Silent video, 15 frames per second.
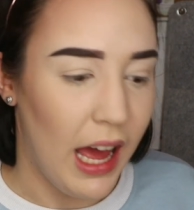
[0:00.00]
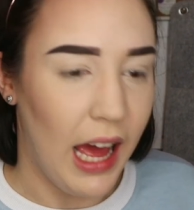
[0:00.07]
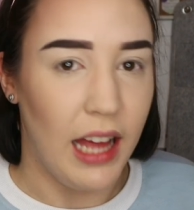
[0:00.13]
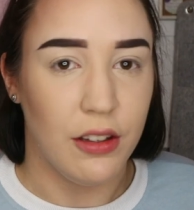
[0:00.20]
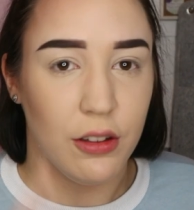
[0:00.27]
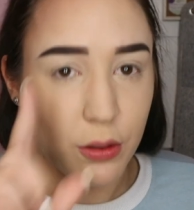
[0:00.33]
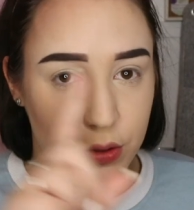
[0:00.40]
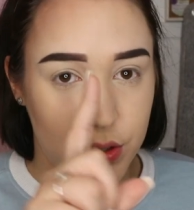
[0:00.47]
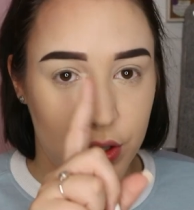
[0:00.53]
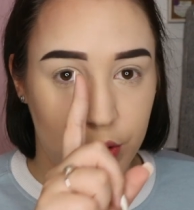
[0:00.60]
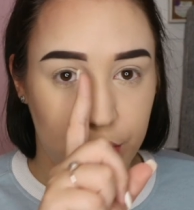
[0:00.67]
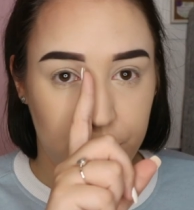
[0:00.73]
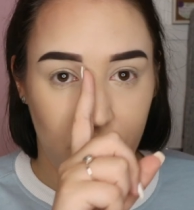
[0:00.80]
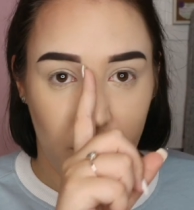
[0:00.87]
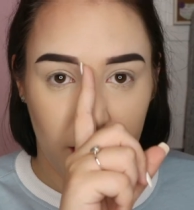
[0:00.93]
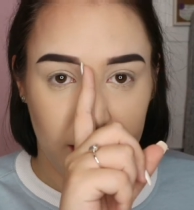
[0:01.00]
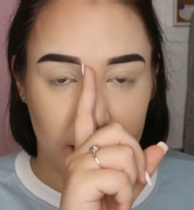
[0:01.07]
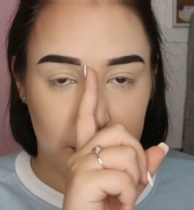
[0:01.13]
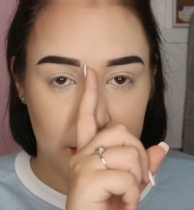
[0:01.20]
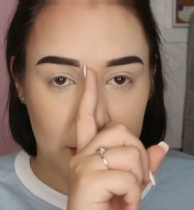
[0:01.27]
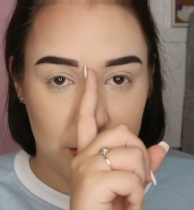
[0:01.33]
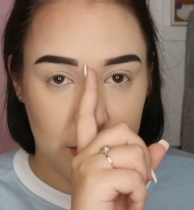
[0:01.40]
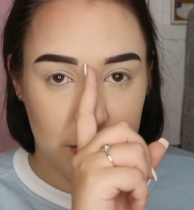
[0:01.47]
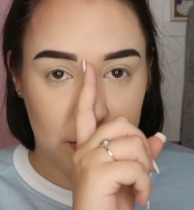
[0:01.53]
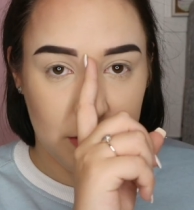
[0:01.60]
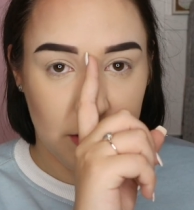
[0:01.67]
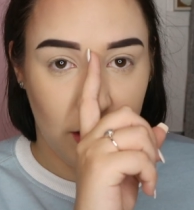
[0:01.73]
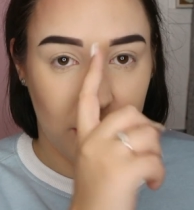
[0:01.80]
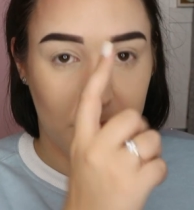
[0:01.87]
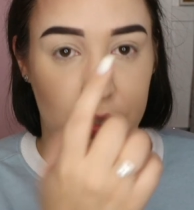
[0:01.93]
and not too far in the middle,
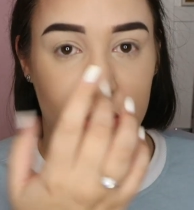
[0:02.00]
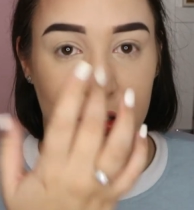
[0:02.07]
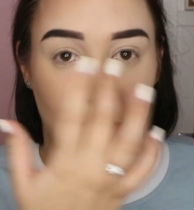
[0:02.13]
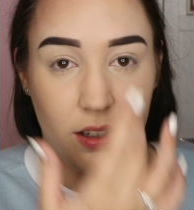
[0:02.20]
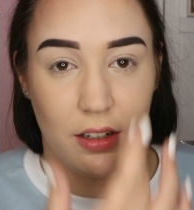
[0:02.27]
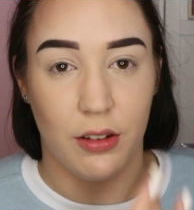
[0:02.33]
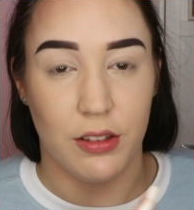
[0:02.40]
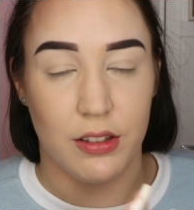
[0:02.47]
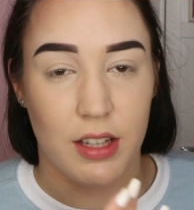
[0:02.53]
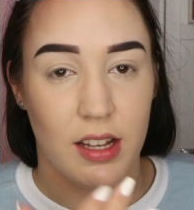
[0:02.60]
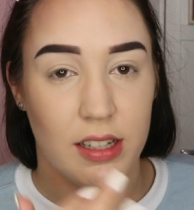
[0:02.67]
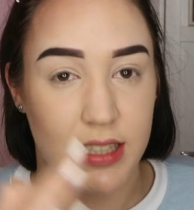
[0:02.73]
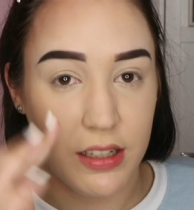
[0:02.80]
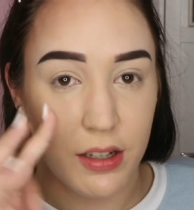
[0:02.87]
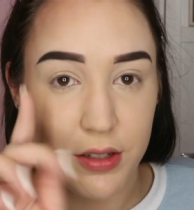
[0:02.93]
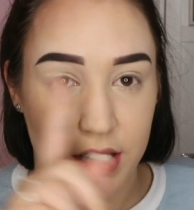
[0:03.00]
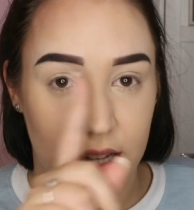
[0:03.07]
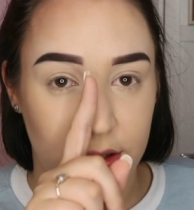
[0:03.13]
otherwise you look like you've got a dirty nose,